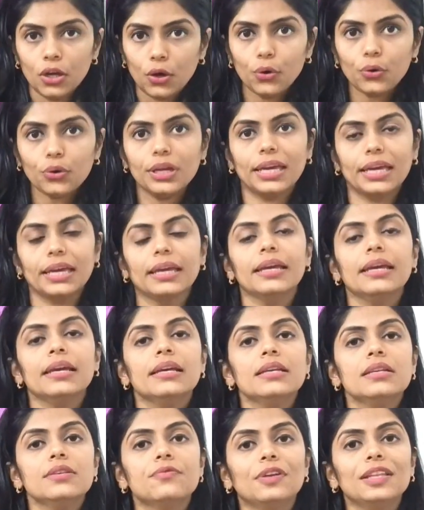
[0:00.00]
Okay,
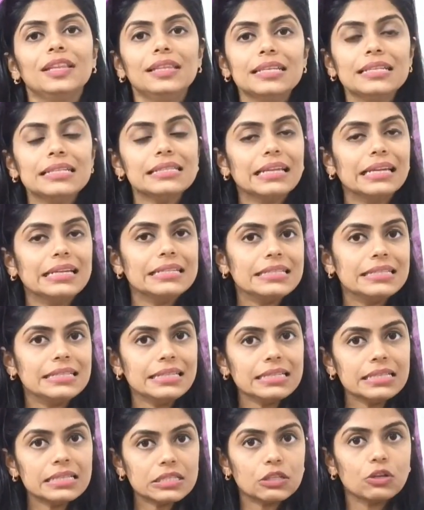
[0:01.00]
with this, let's
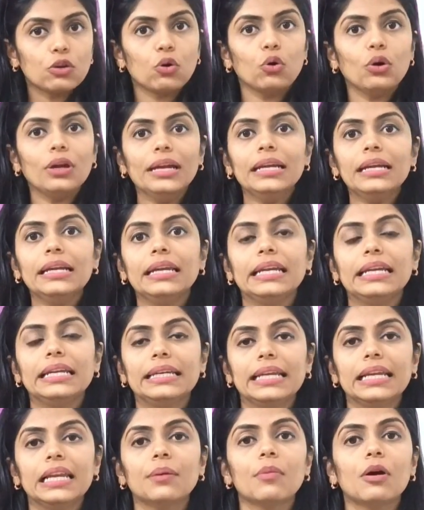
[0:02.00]
just go in
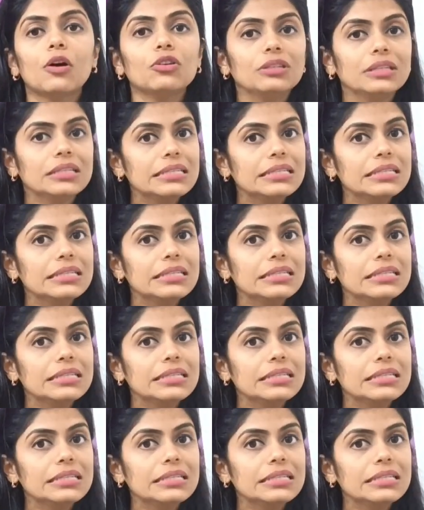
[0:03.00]
detail about